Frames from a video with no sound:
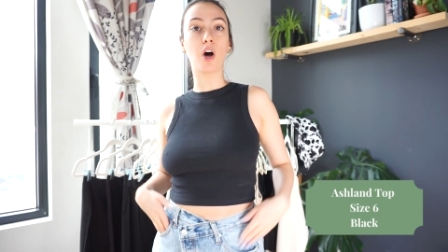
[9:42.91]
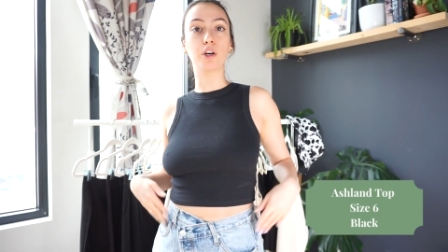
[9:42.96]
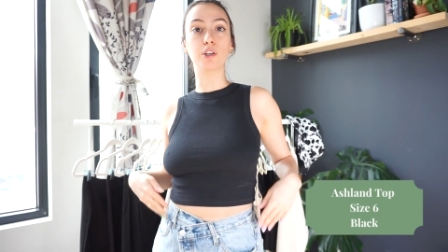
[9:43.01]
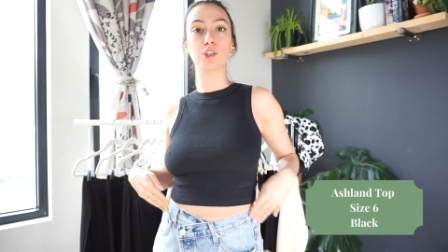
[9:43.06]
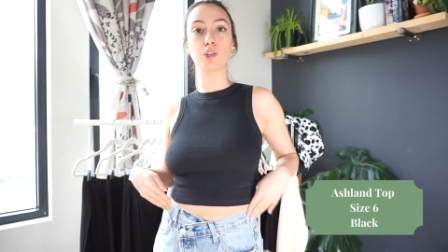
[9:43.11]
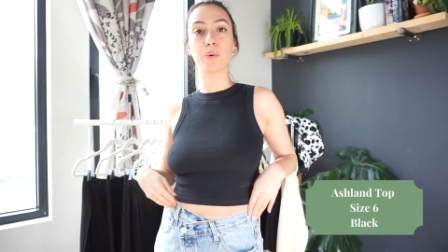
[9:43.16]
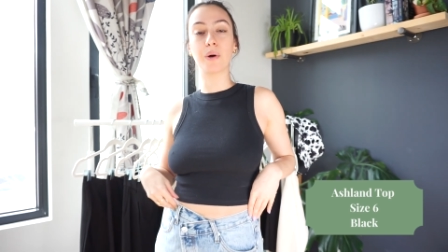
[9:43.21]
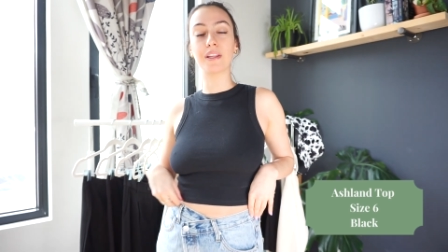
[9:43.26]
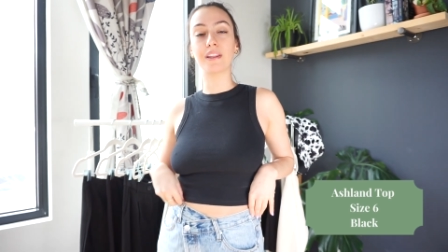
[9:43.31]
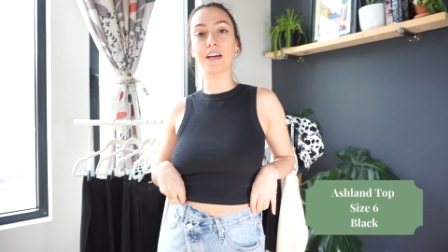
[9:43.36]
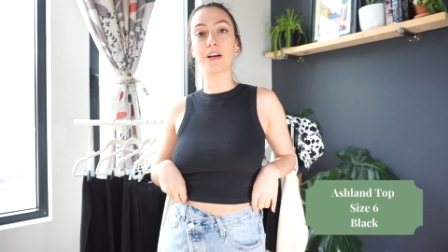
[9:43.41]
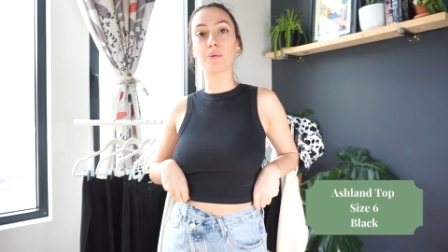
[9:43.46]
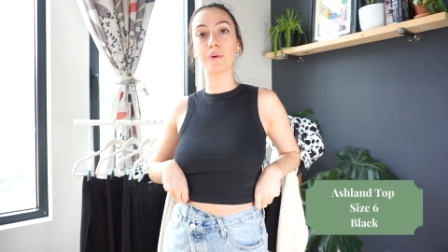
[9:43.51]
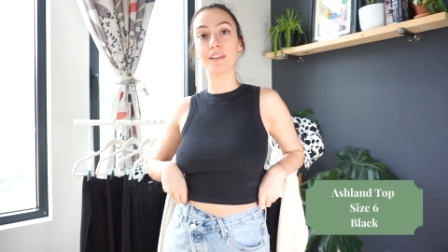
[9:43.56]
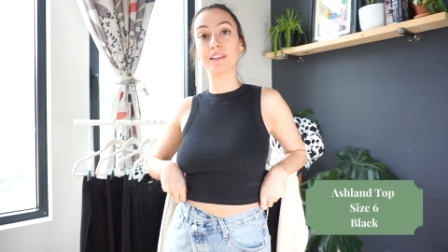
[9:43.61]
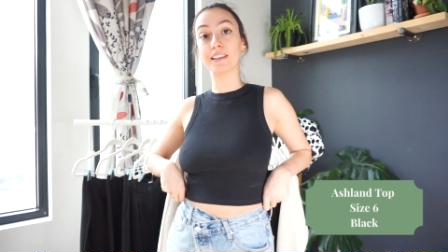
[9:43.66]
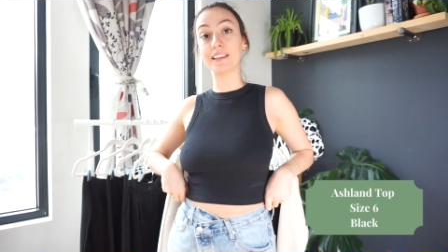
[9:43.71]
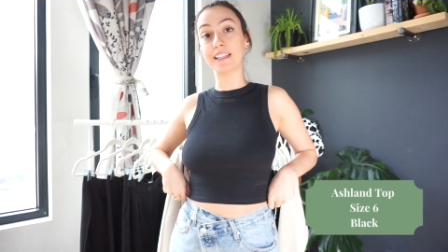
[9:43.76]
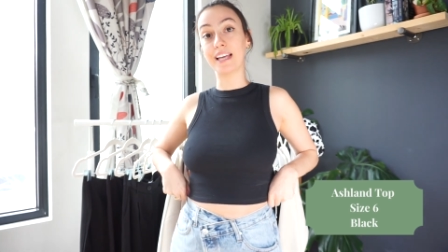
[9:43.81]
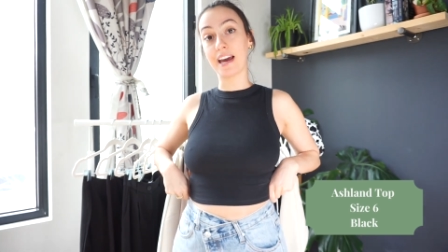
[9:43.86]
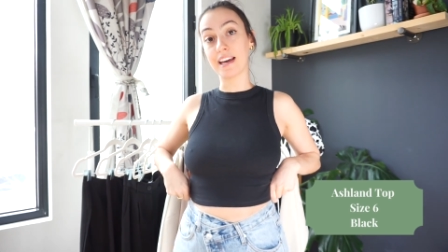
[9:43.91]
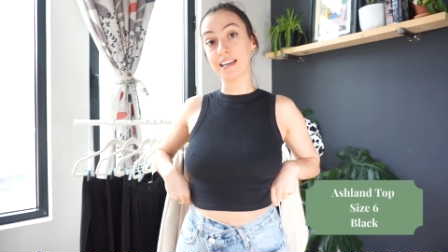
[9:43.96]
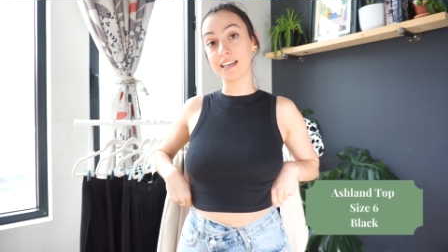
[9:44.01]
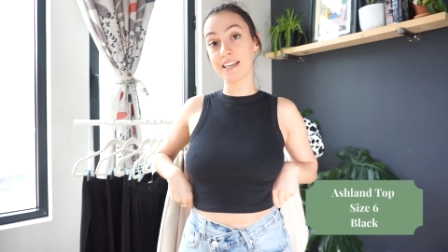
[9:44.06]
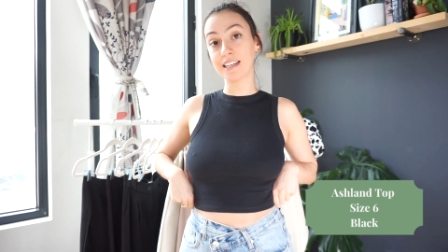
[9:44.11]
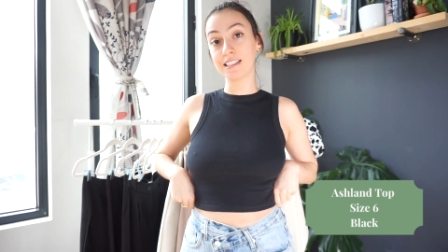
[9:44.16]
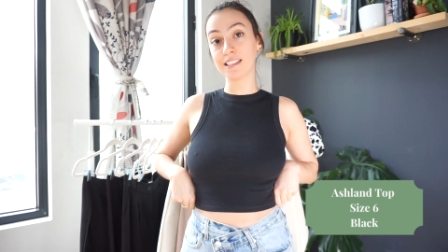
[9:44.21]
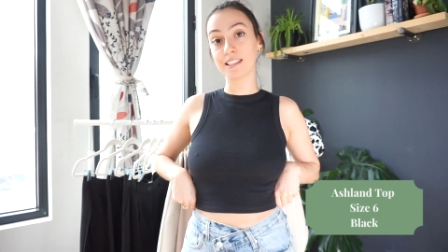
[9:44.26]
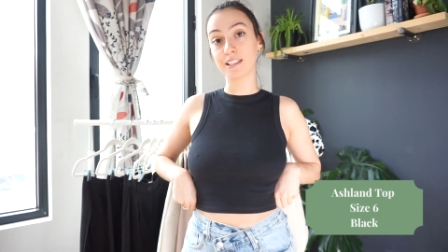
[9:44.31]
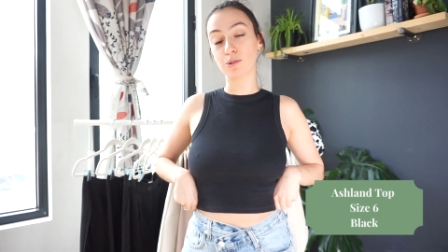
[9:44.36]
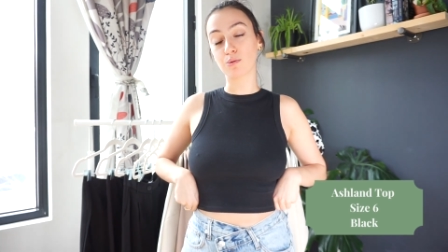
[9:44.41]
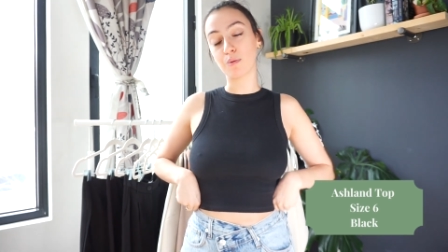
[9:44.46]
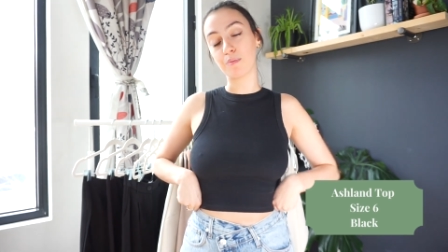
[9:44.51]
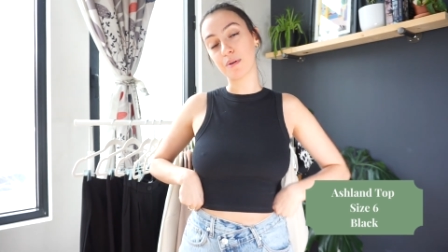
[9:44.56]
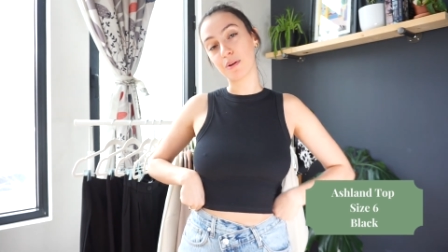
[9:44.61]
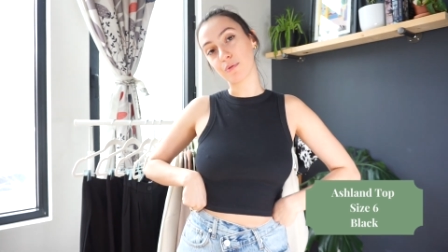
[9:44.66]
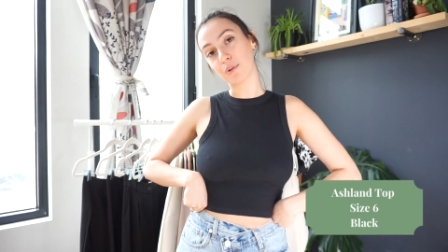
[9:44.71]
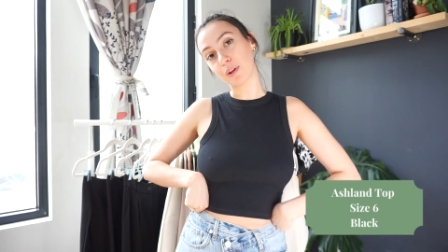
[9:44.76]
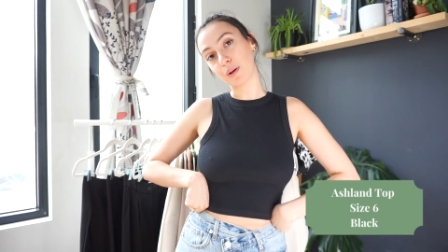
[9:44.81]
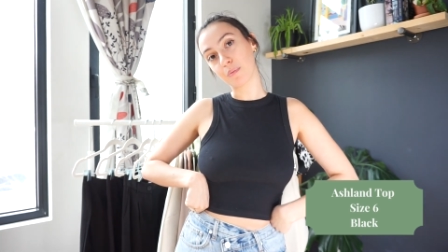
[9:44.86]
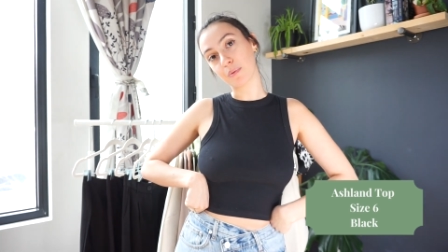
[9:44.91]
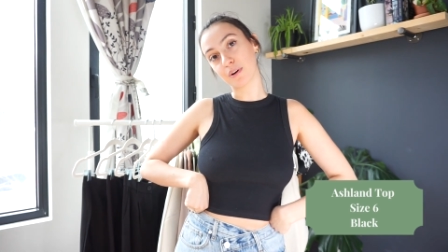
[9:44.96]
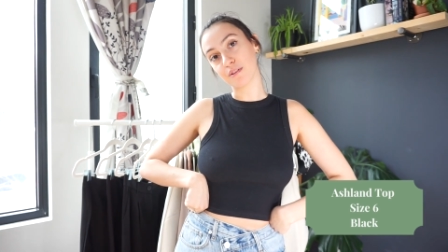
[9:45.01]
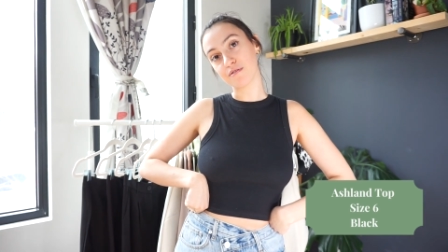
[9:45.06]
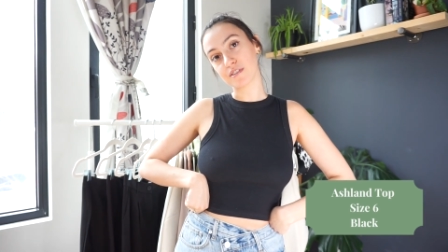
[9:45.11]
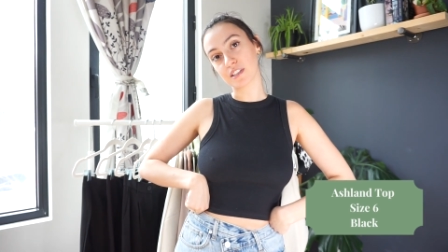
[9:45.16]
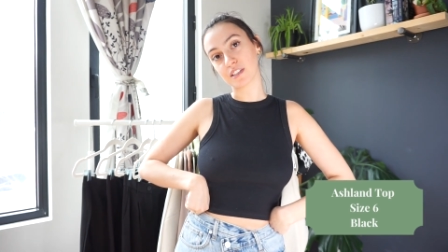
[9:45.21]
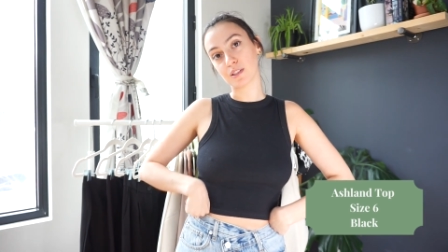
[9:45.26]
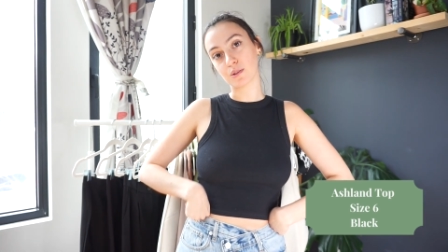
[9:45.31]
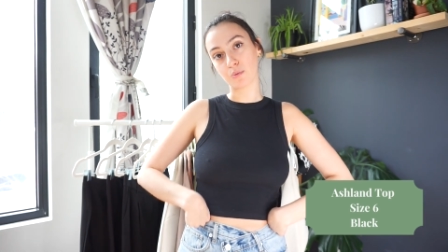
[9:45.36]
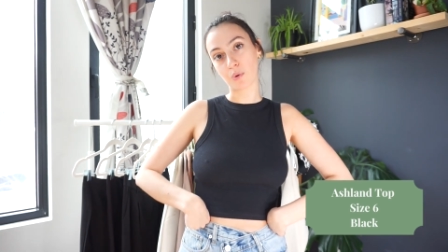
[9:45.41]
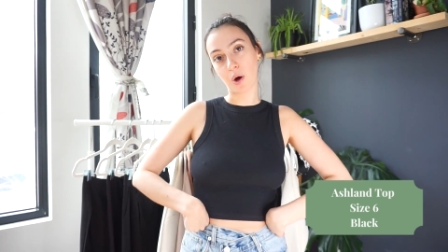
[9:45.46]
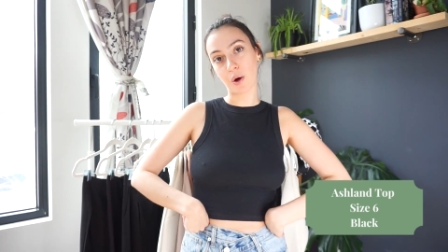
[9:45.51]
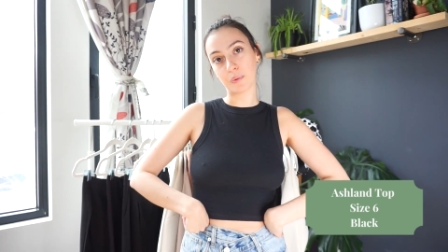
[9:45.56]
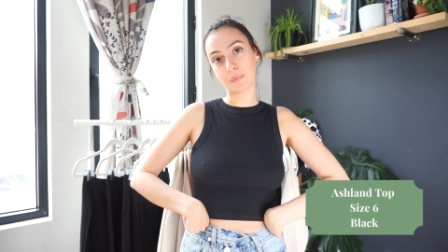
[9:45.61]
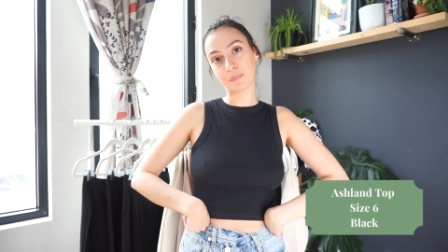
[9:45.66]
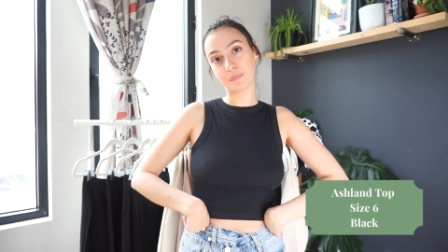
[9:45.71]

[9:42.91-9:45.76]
Also, I think with leggings, this would be really perfect as well.